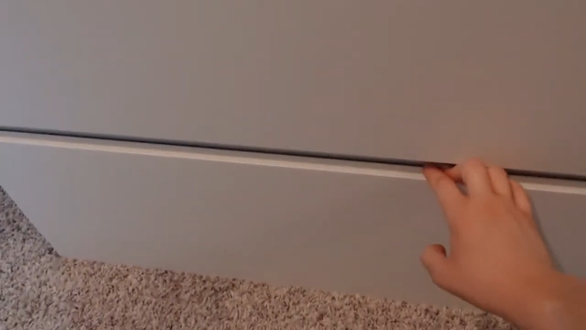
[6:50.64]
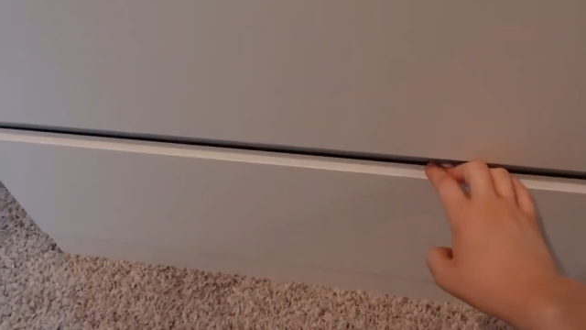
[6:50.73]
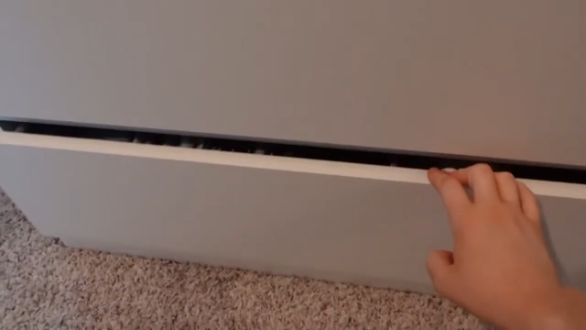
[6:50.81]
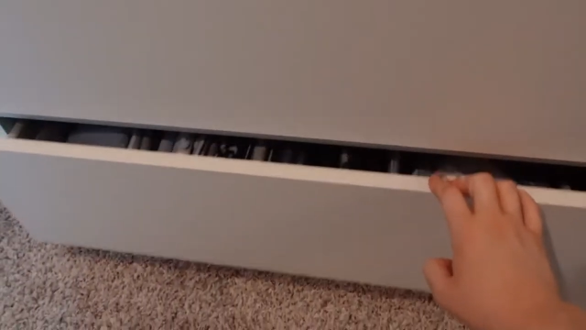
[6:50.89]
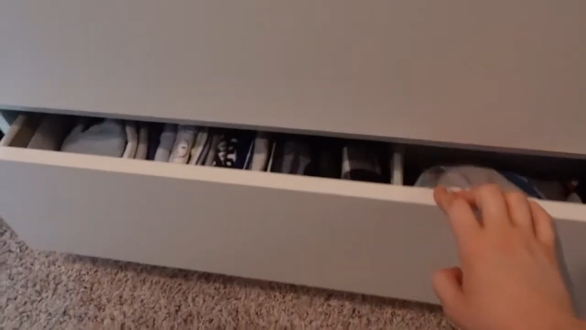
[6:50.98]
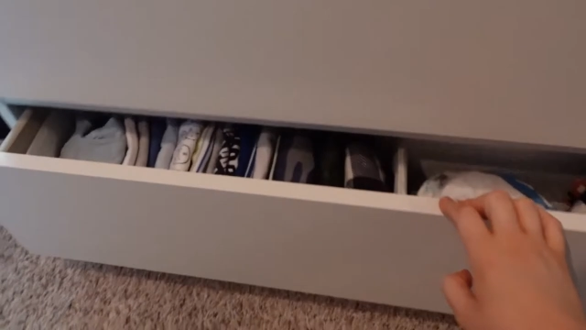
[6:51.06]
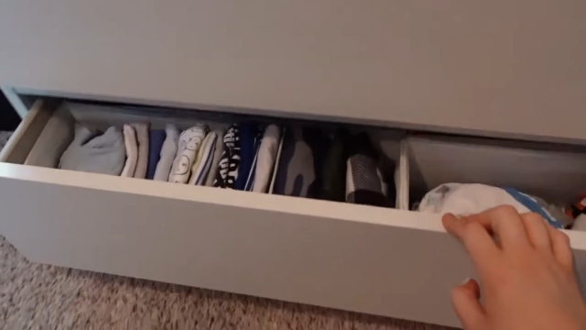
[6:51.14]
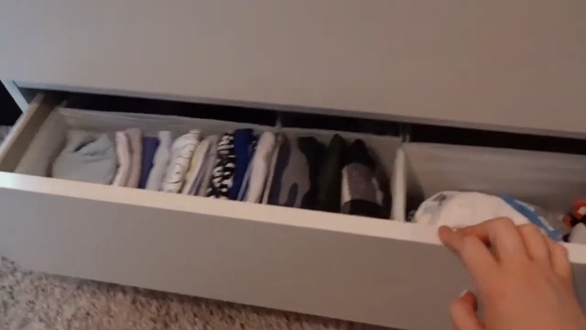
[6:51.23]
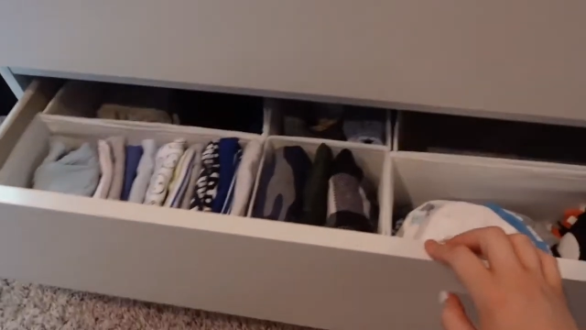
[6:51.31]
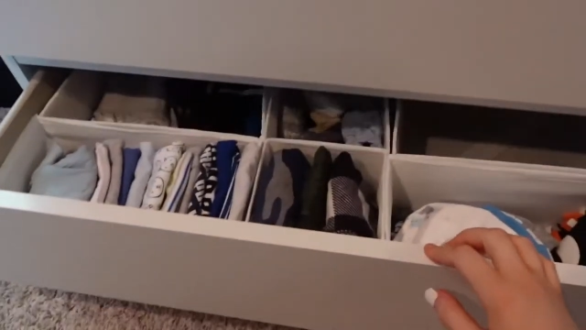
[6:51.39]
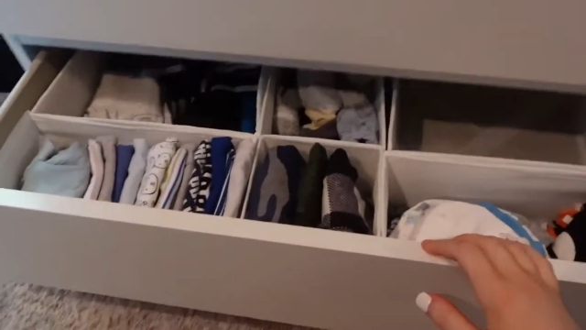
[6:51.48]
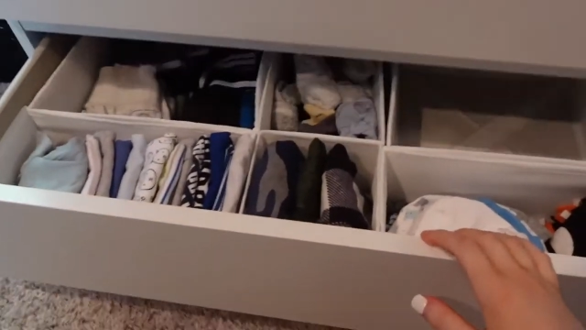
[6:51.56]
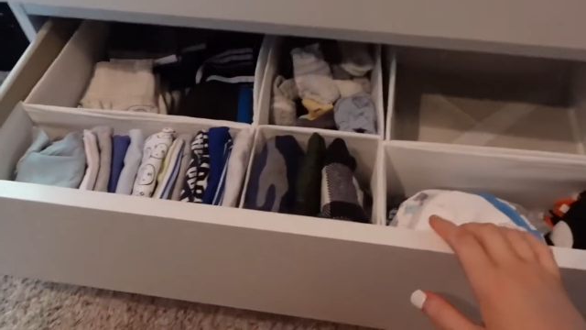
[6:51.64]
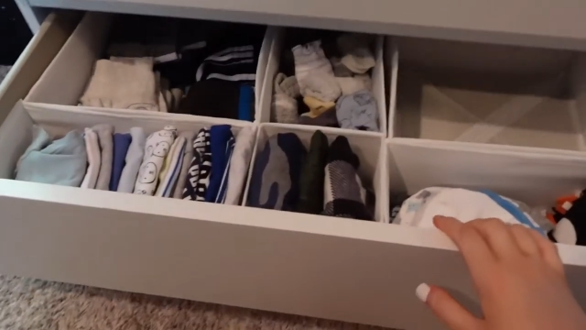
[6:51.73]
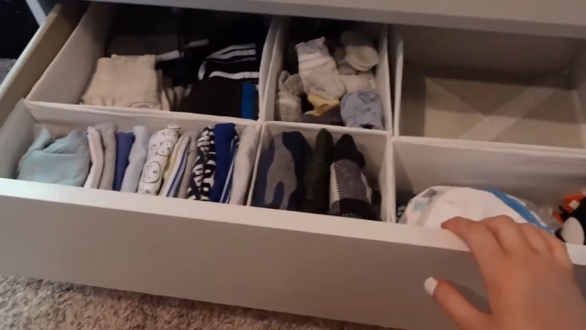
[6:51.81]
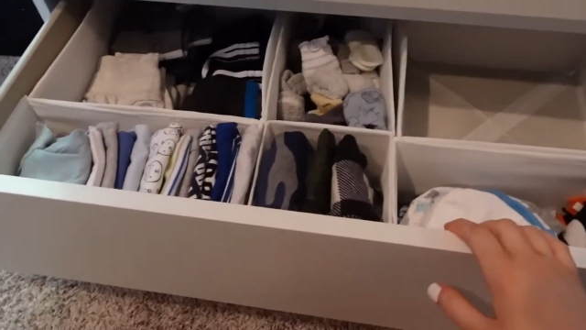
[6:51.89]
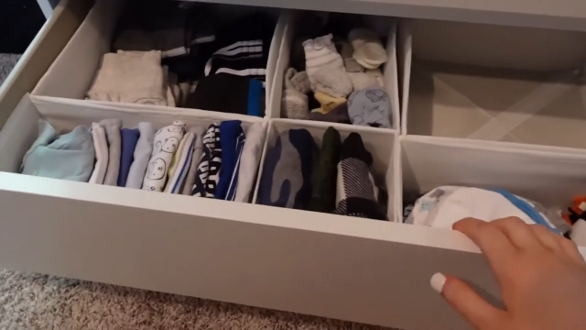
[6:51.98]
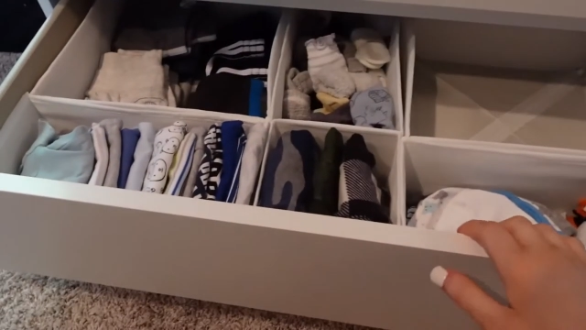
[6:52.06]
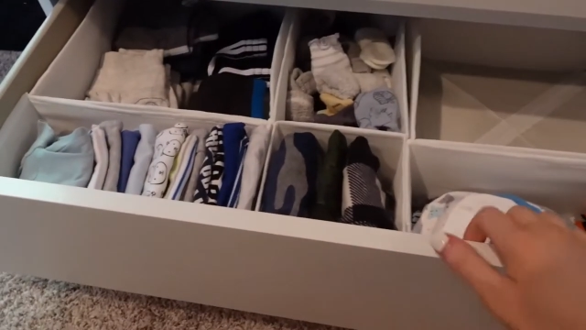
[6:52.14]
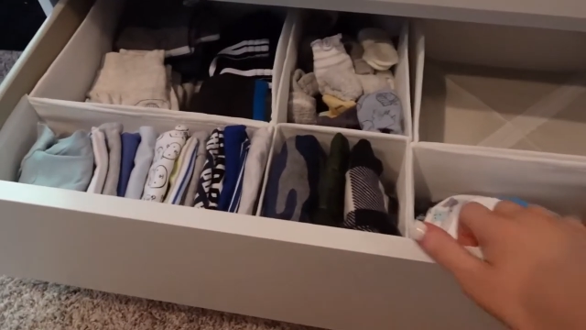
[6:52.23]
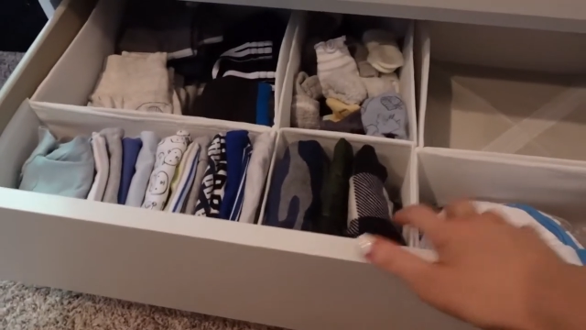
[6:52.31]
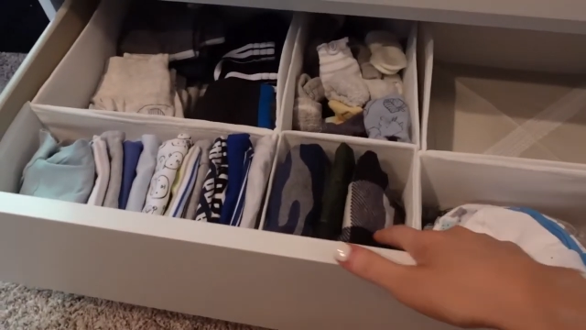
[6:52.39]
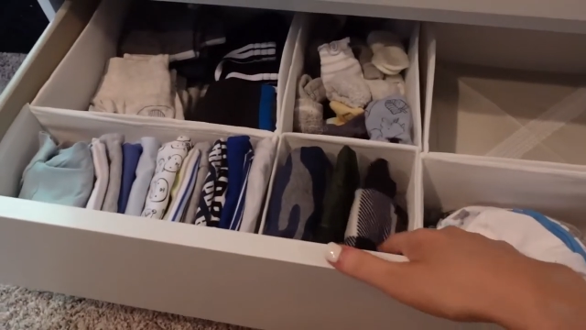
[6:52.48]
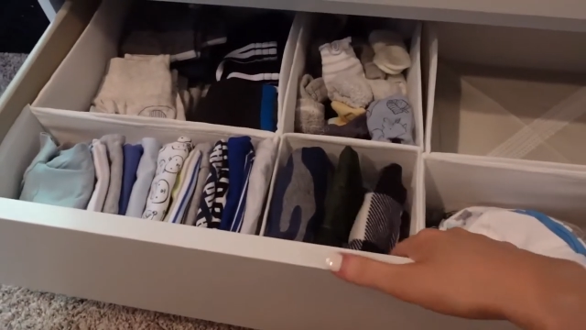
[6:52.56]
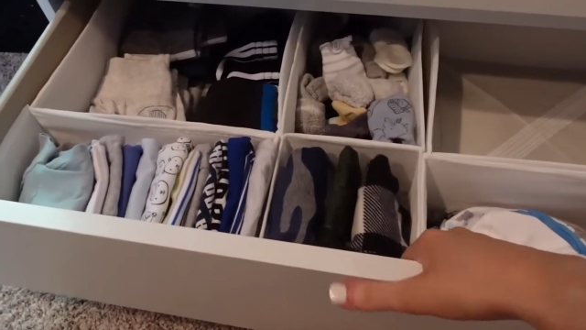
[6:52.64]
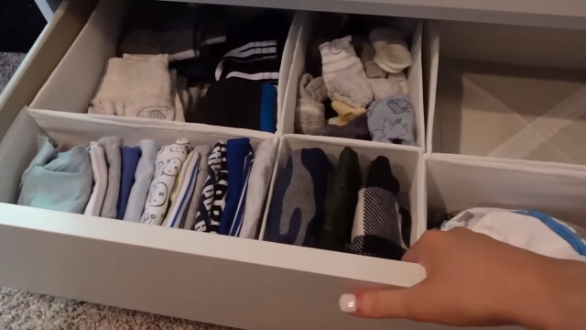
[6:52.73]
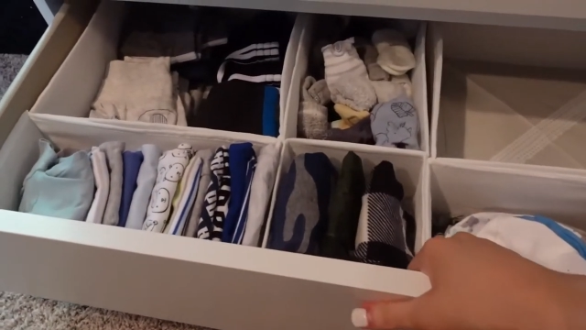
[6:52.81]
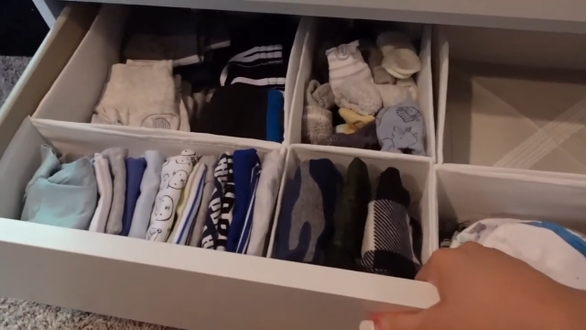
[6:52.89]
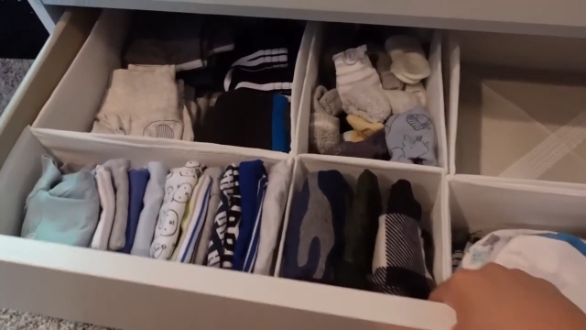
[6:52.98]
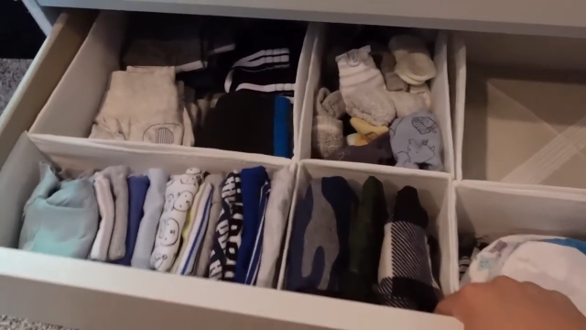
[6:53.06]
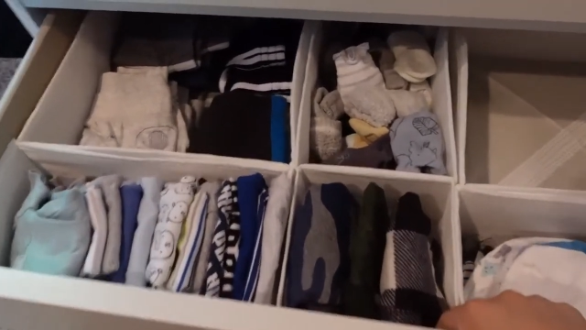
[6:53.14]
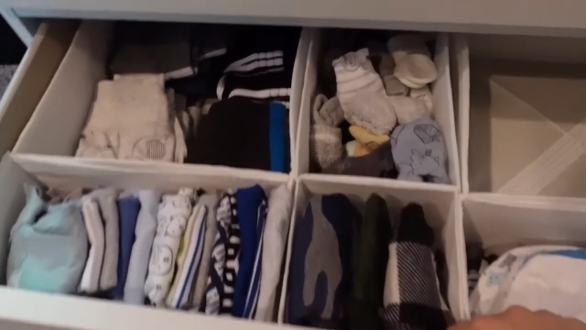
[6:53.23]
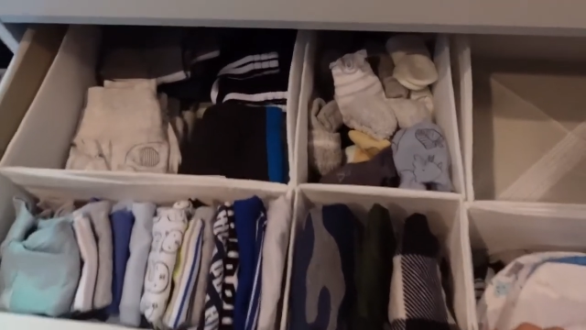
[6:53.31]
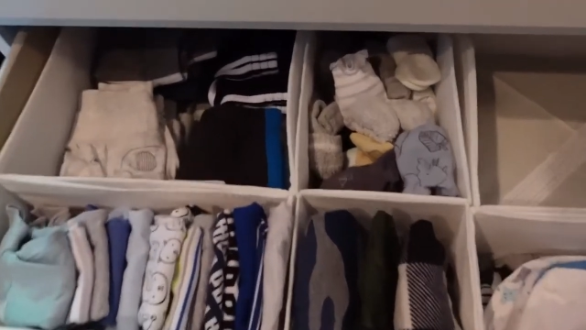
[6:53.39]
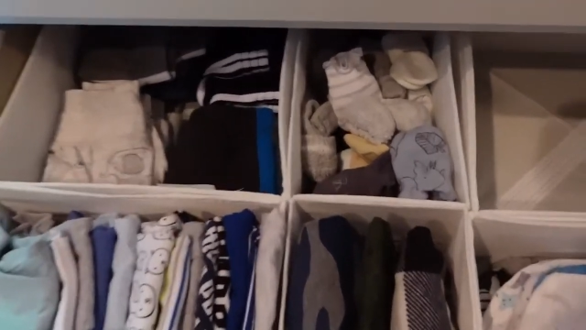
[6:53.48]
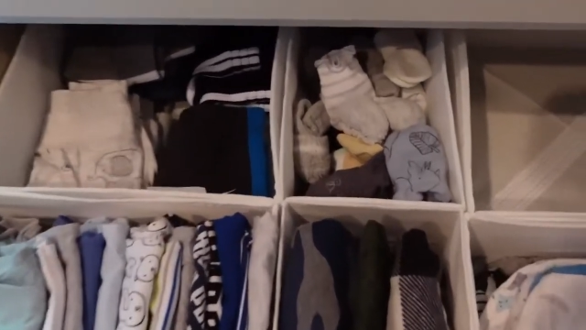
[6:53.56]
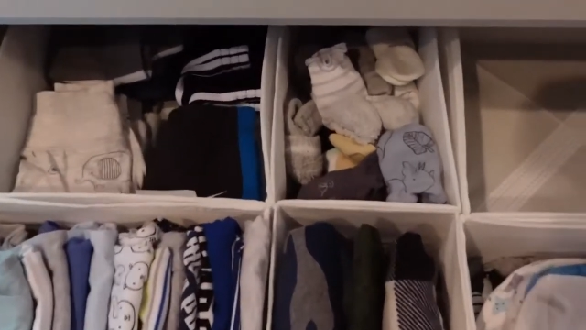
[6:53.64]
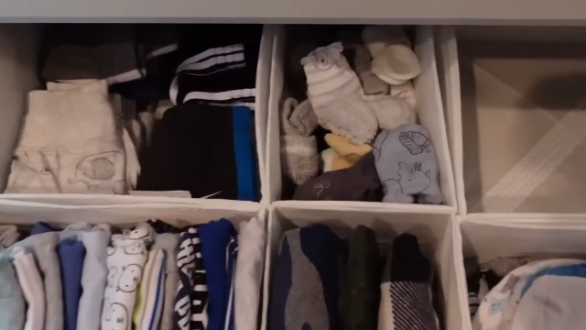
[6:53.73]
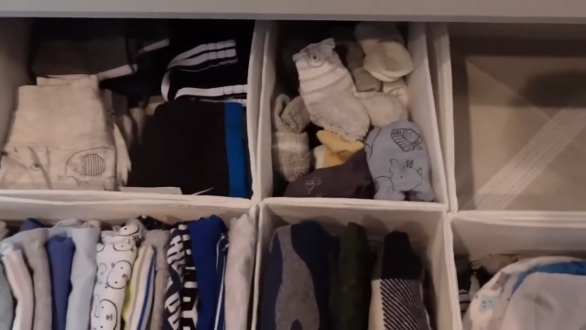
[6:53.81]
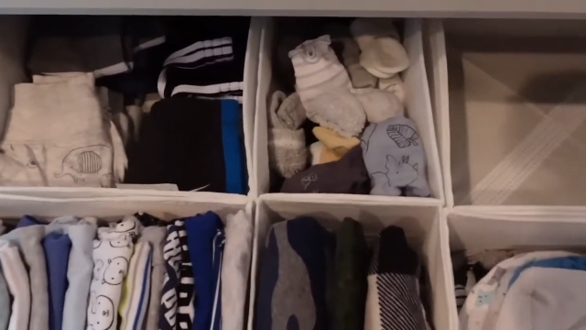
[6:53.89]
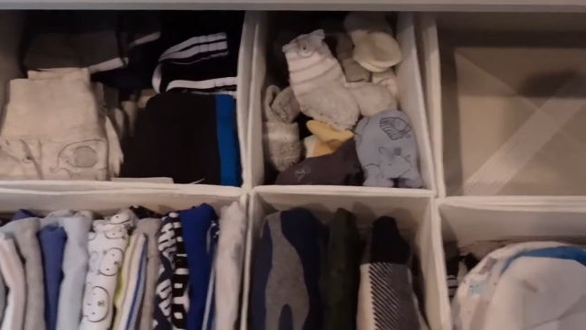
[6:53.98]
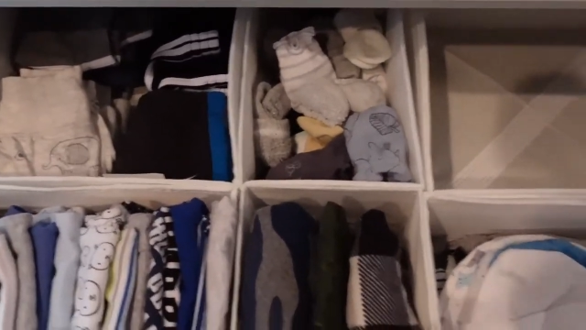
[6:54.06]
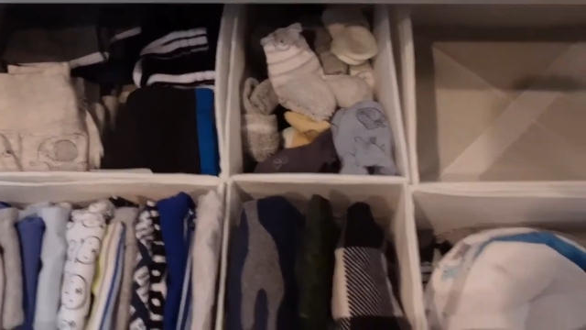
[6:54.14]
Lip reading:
[unreadable: no face in view]